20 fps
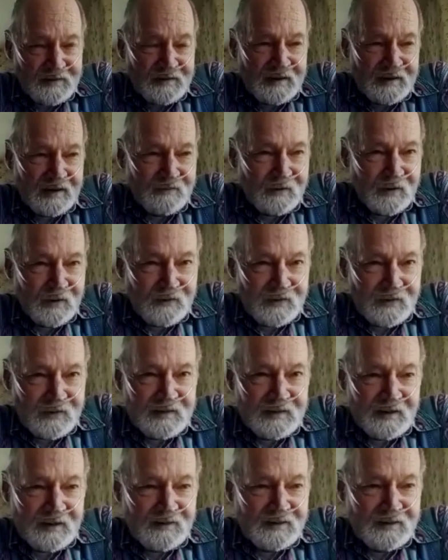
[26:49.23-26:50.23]
And we went
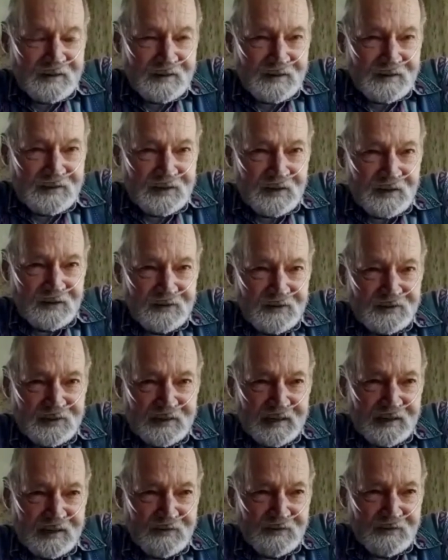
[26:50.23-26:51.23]
down to his house
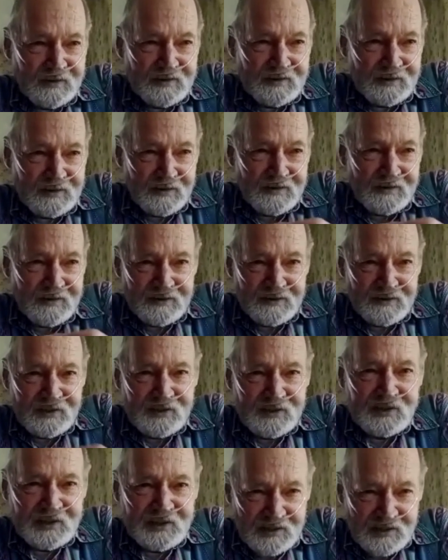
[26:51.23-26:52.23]
and he would turn on
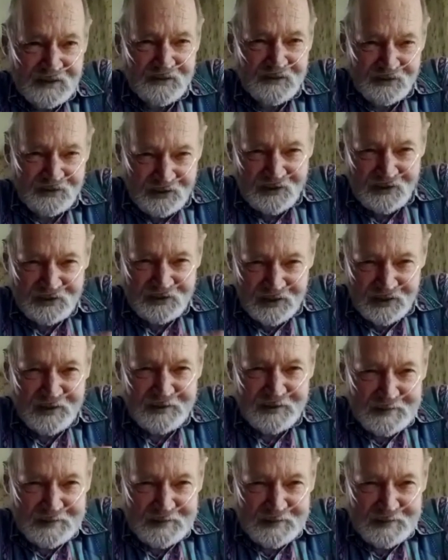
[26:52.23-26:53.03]
this television set.